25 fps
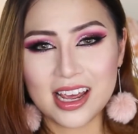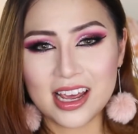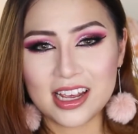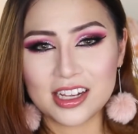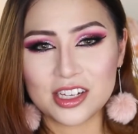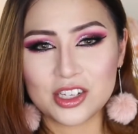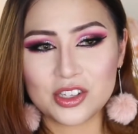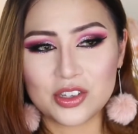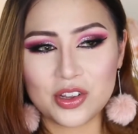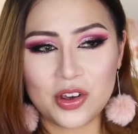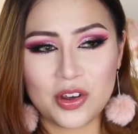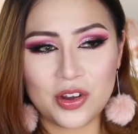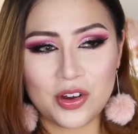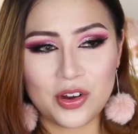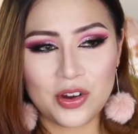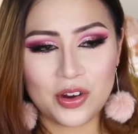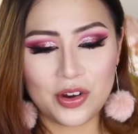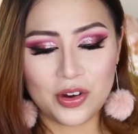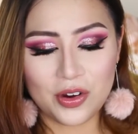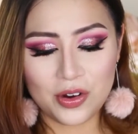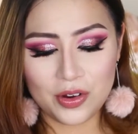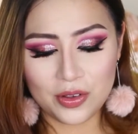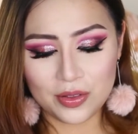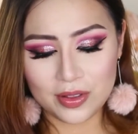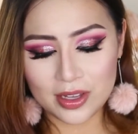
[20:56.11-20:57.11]

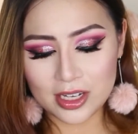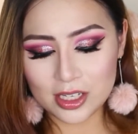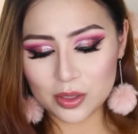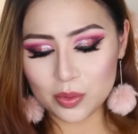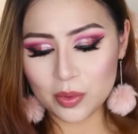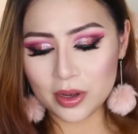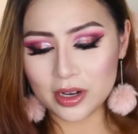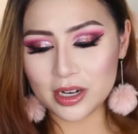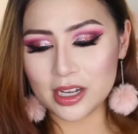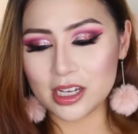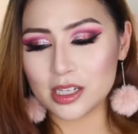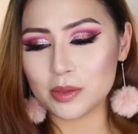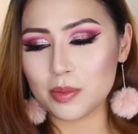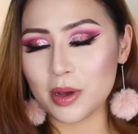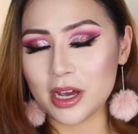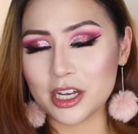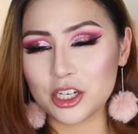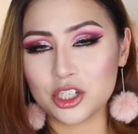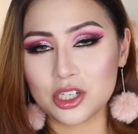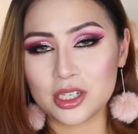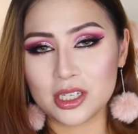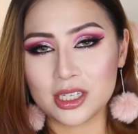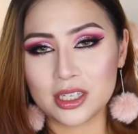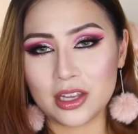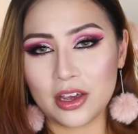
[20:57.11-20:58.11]
So this one is by
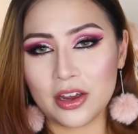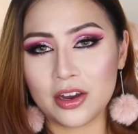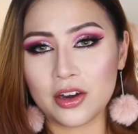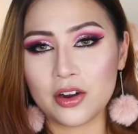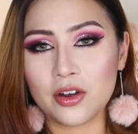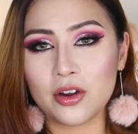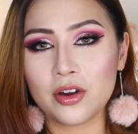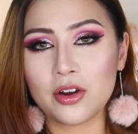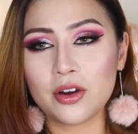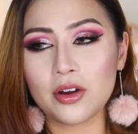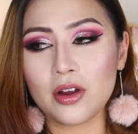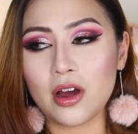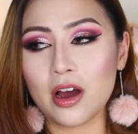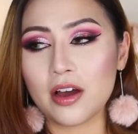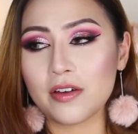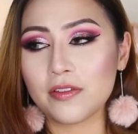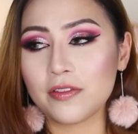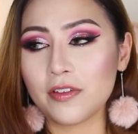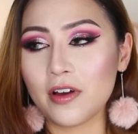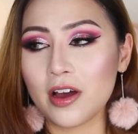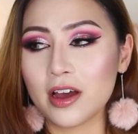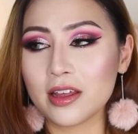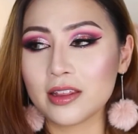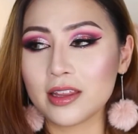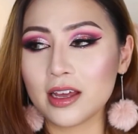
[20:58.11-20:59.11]
Shiseido. I
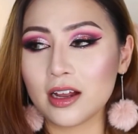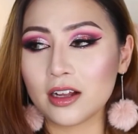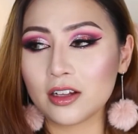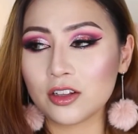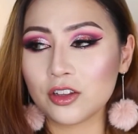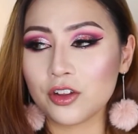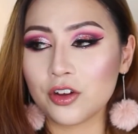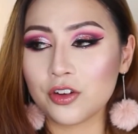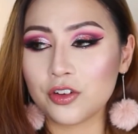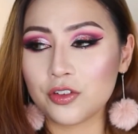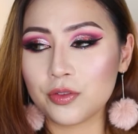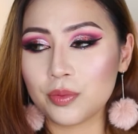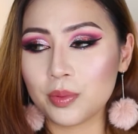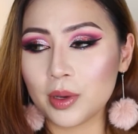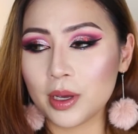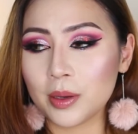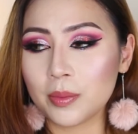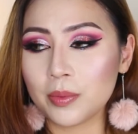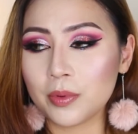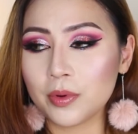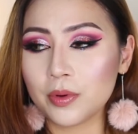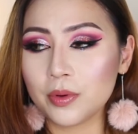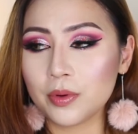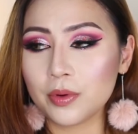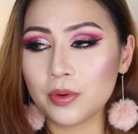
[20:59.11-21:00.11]
find that a lot of
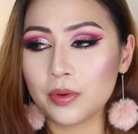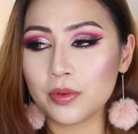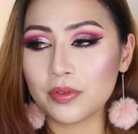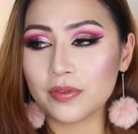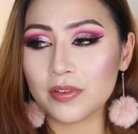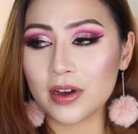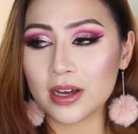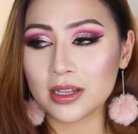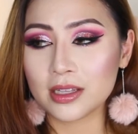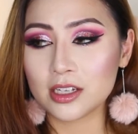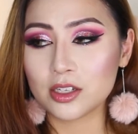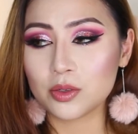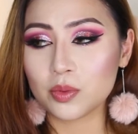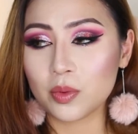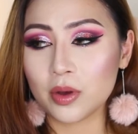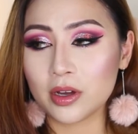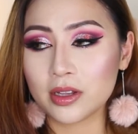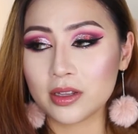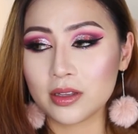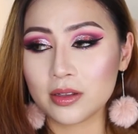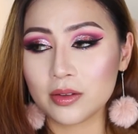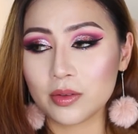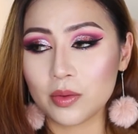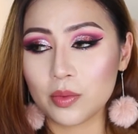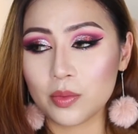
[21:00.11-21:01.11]
people find this
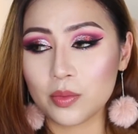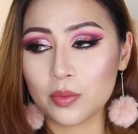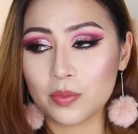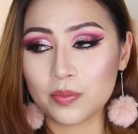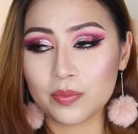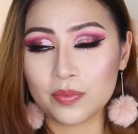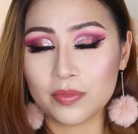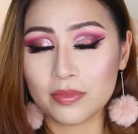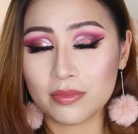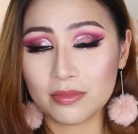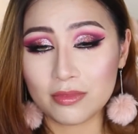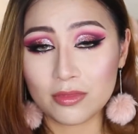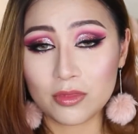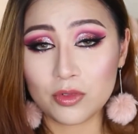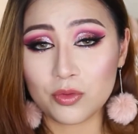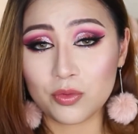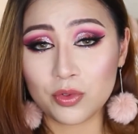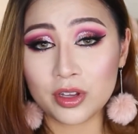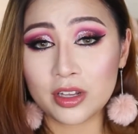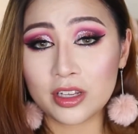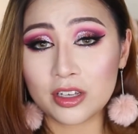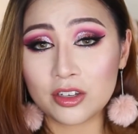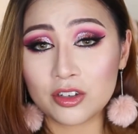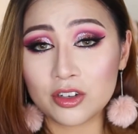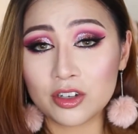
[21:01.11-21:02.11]
one
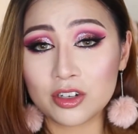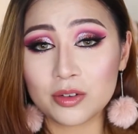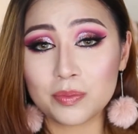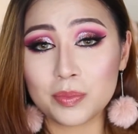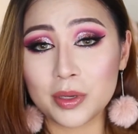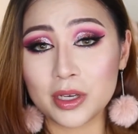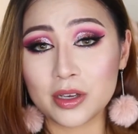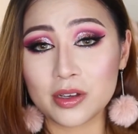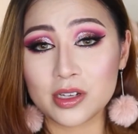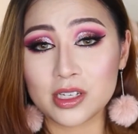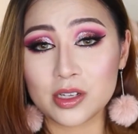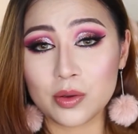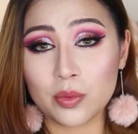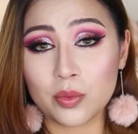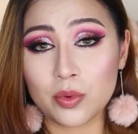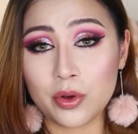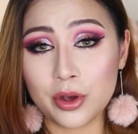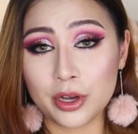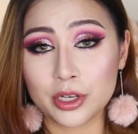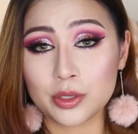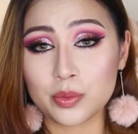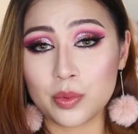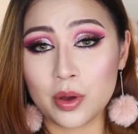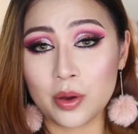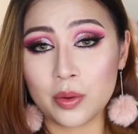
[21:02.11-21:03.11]
really good because it
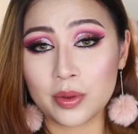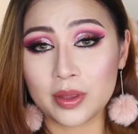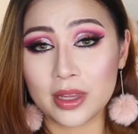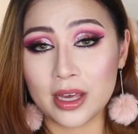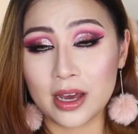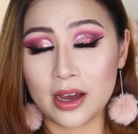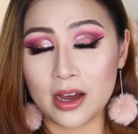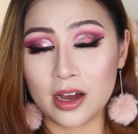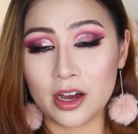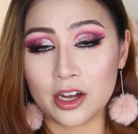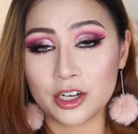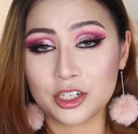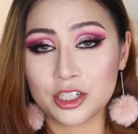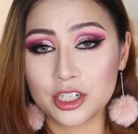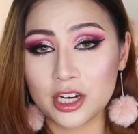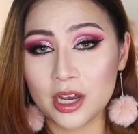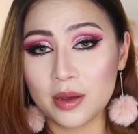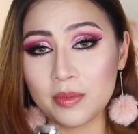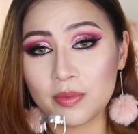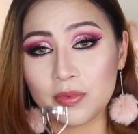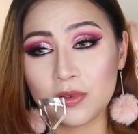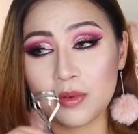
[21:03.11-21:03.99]
works well with their eye shape.